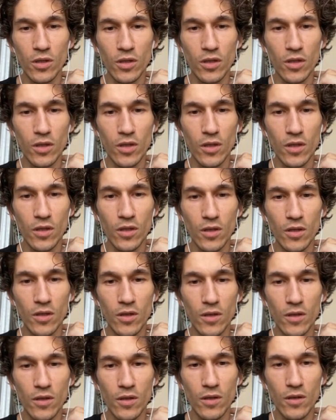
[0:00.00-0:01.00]

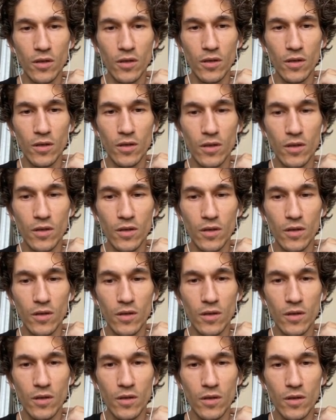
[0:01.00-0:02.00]

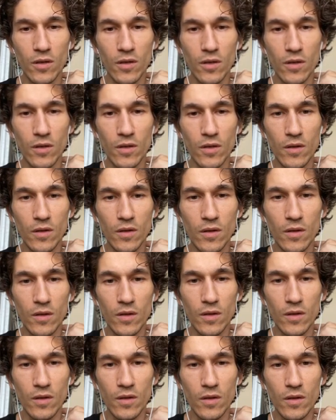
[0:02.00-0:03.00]

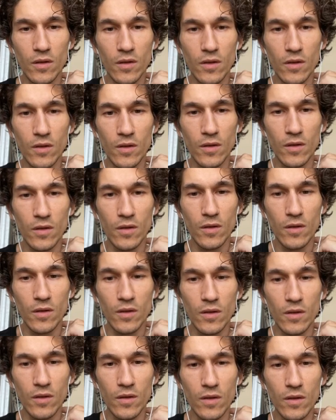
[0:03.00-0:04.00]

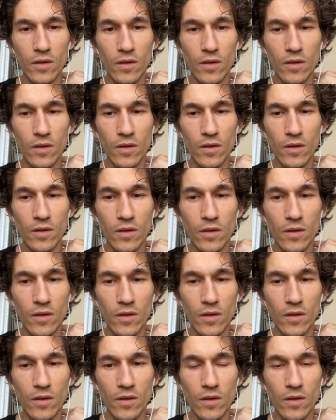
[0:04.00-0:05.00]

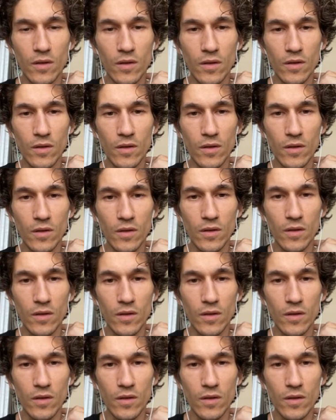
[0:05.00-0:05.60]
No one is speaking in this clip.